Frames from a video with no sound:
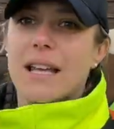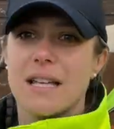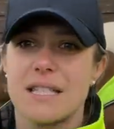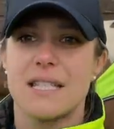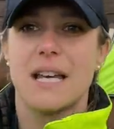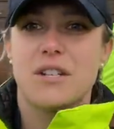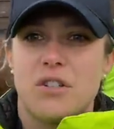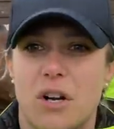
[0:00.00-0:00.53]

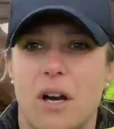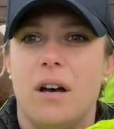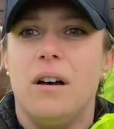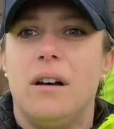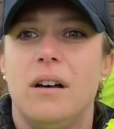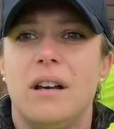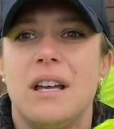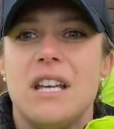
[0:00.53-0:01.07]
etc.,
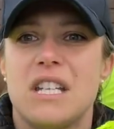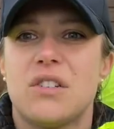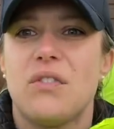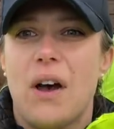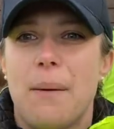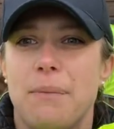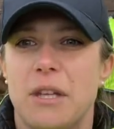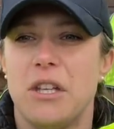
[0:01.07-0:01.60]
it's
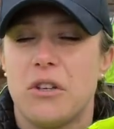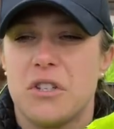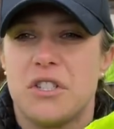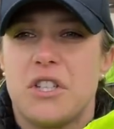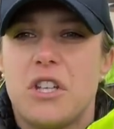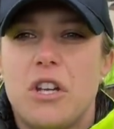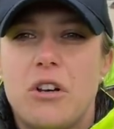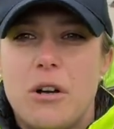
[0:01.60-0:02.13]
fab that you can
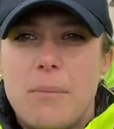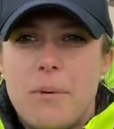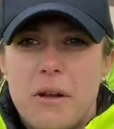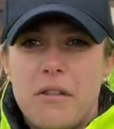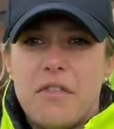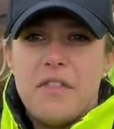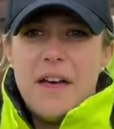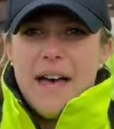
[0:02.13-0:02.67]
secure it
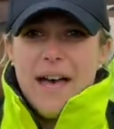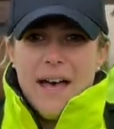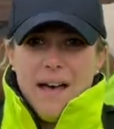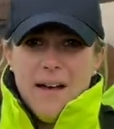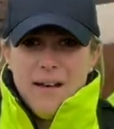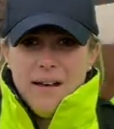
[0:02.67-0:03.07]
both there